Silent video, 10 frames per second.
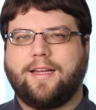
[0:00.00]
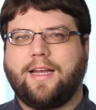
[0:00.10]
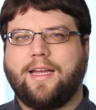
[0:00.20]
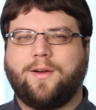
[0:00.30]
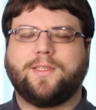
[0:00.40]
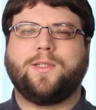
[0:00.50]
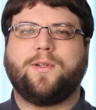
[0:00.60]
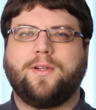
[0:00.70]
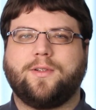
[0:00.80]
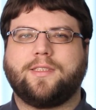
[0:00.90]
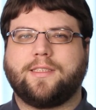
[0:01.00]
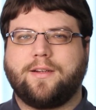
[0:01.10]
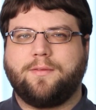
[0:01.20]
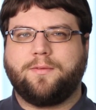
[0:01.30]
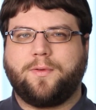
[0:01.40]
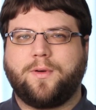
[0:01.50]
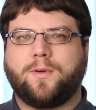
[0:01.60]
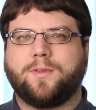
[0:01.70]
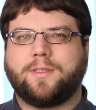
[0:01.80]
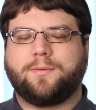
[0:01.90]
I also took some
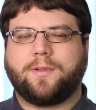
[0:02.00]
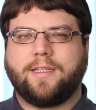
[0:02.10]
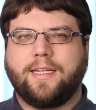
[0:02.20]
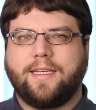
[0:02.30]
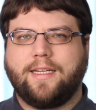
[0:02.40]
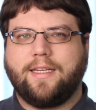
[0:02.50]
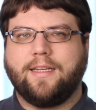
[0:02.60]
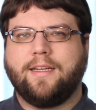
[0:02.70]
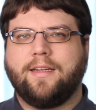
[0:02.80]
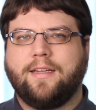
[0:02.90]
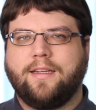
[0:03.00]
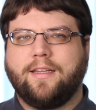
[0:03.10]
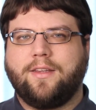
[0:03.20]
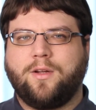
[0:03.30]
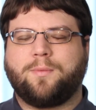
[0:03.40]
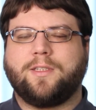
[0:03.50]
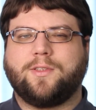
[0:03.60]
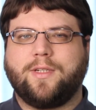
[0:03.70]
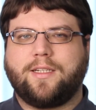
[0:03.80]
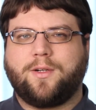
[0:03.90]
photos for the New
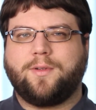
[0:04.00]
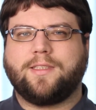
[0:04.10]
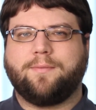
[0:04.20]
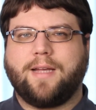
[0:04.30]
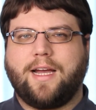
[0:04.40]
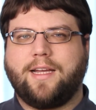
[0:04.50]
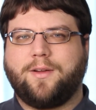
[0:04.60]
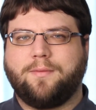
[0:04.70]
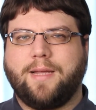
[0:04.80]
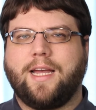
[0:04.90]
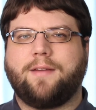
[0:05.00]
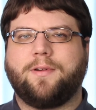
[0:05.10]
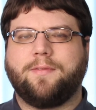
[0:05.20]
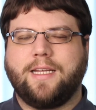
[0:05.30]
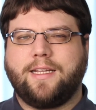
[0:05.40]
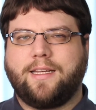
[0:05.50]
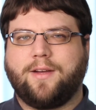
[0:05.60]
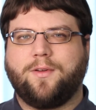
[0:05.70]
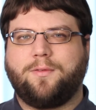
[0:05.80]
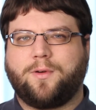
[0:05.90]
Brunswick Tourism Guide on behalf of the
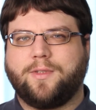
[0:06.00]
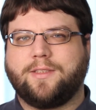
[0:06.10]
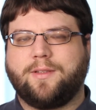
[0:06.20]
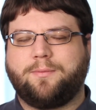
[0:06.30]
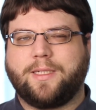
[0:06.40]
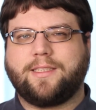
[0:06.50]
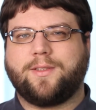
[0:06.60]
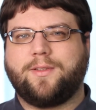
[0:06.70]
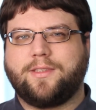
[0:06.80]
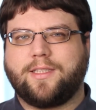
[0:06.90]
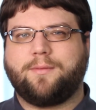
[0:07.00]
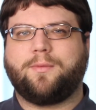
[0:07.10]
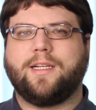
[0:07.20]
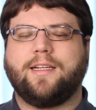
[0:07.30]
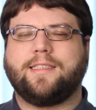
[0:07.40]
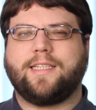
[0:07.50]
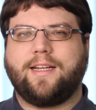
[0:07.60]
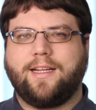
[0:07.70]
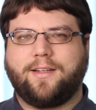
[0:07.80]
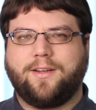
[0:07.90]
town of Florenceville, Bristol. So I'm really
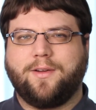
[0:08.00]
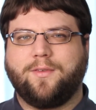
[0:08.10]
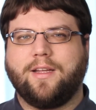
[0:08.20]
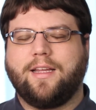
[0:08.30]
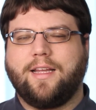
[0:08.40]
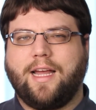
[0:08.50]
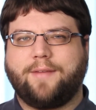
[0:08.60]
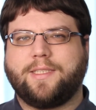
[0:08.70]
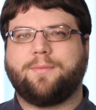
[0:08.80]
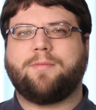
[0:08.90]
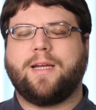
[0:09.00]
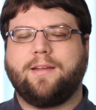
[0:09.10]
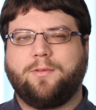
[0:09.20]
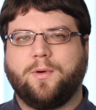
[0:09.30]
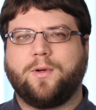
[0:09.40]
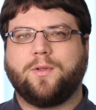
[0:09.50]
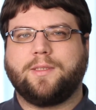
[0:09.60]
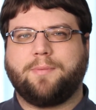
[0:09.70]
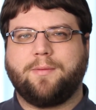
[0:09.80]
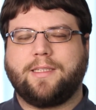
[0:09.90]
excited to have some of my
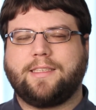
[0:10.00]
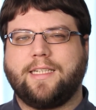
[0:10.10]
photos published